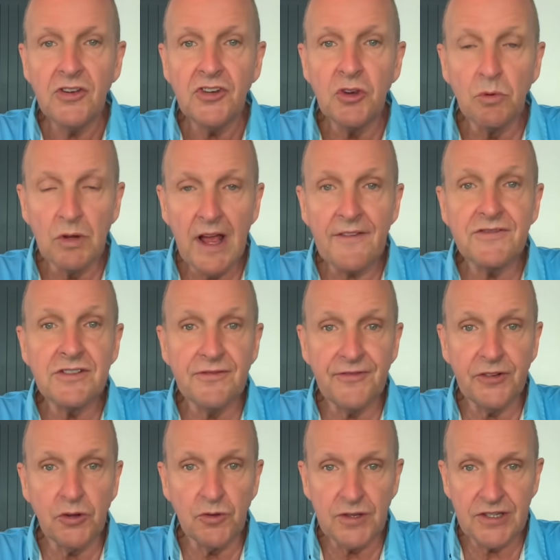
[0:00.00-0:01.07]
you will have to
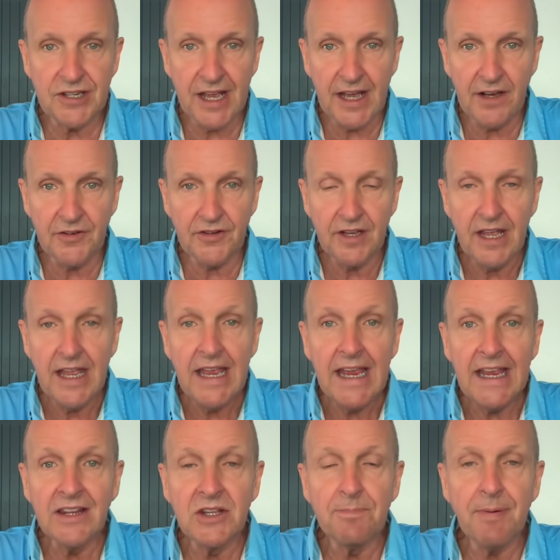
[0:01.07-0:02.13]
fill this out.
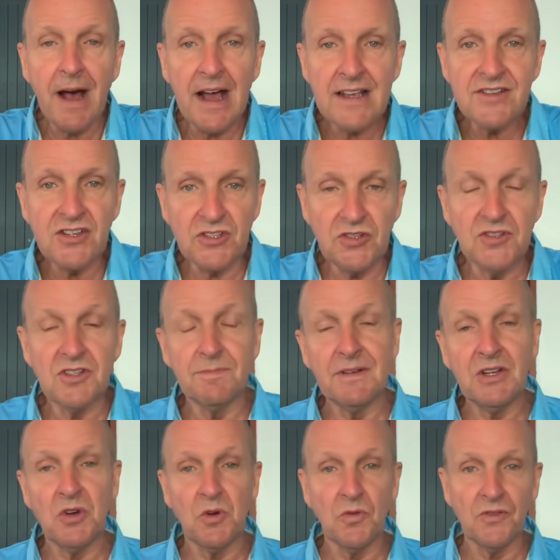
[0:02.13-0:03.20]
In the past, it used to
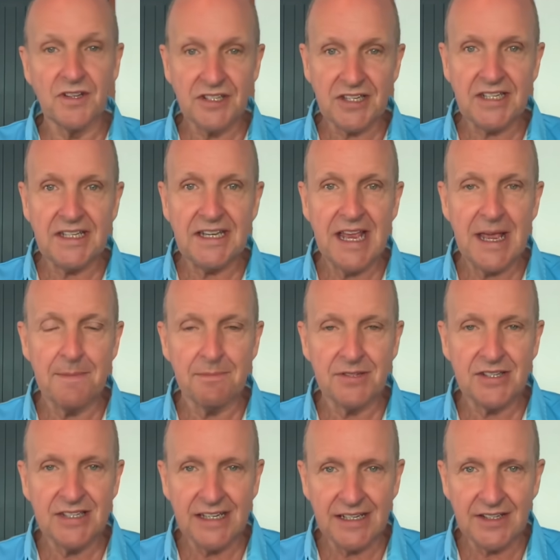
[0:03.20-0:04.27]
be called the
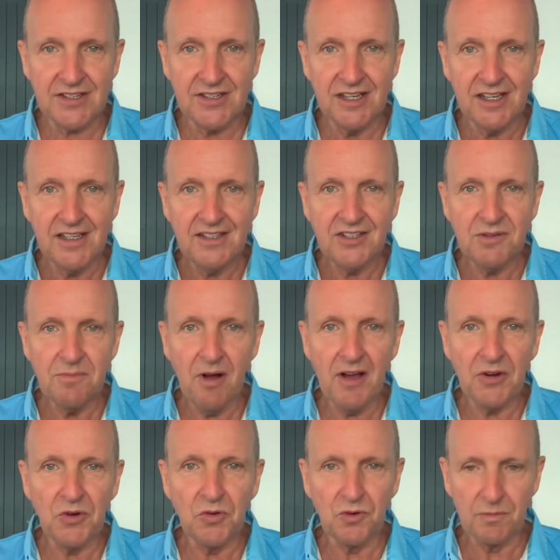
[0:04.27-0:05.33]
TM6. You
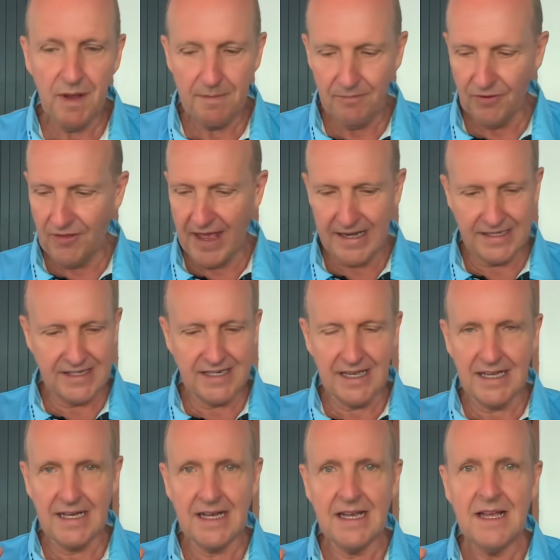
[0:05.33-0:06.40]
might all remember that
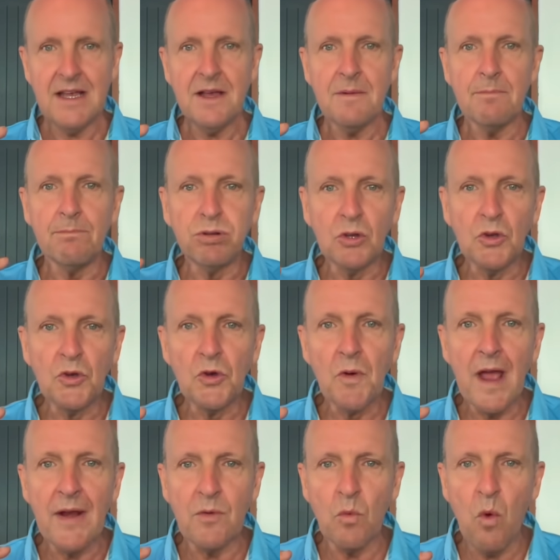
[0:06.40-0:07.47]

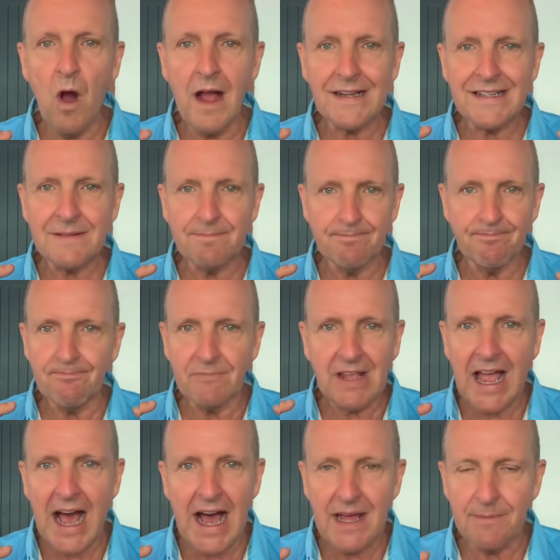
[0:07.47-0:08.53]
blue and white
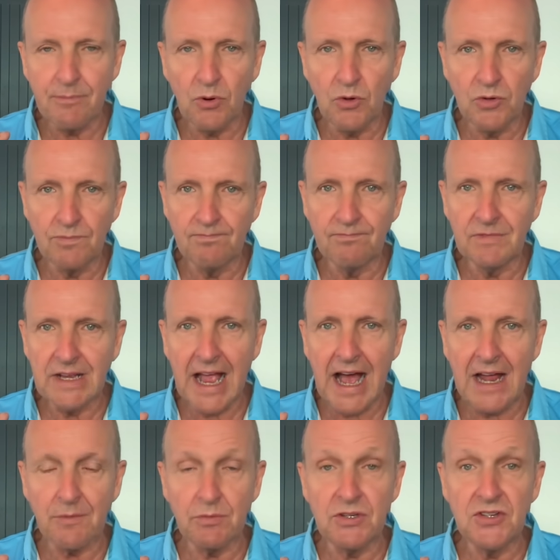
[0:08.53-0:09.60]
cardboard
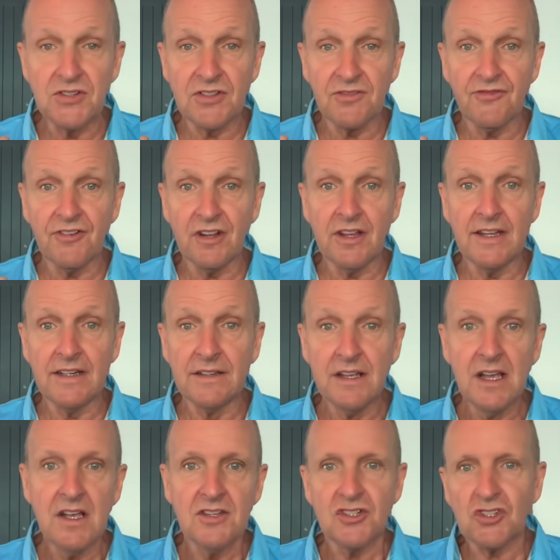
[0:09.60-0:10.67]
card we used to fill in,
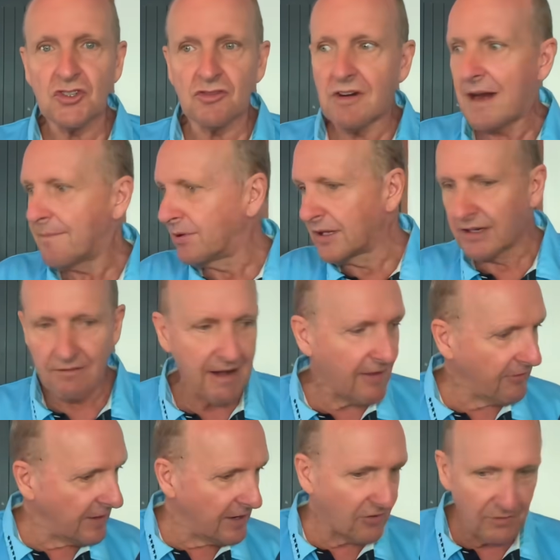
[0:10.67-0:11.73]
scrambling
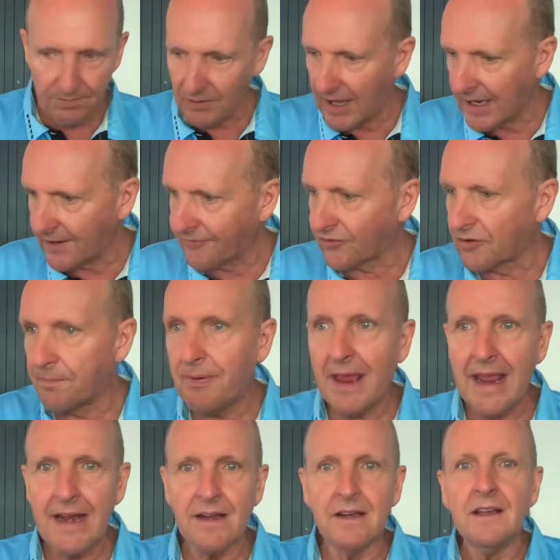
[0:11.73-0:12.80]
around the aeroplane for a
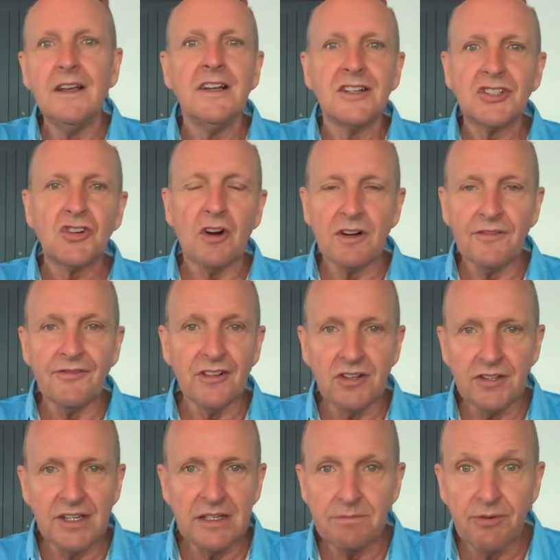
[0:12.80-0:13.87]
pen, trying to
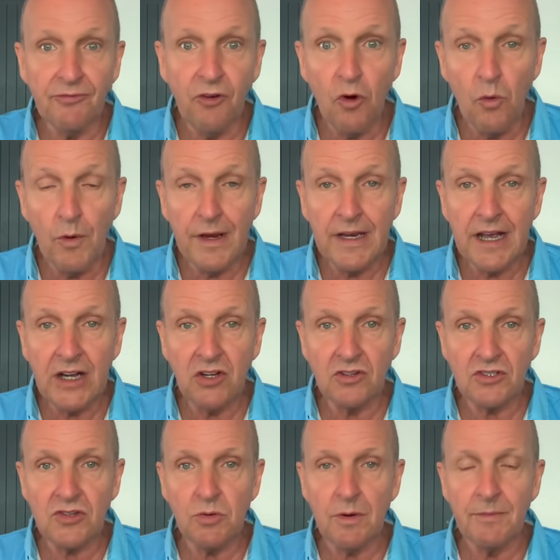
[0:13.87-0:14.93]
fill it in before we
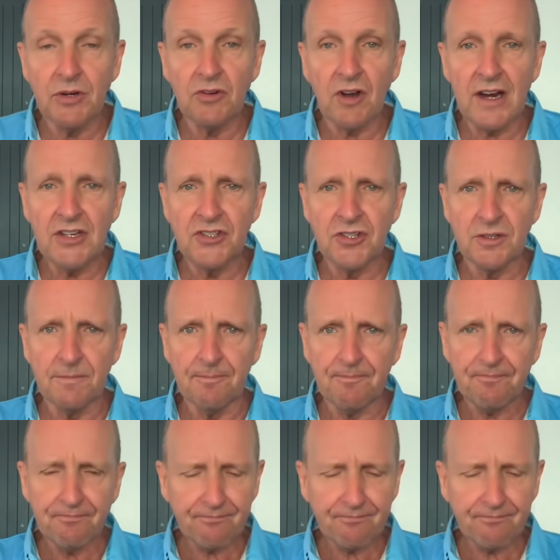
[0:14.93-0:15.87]
got to immigration.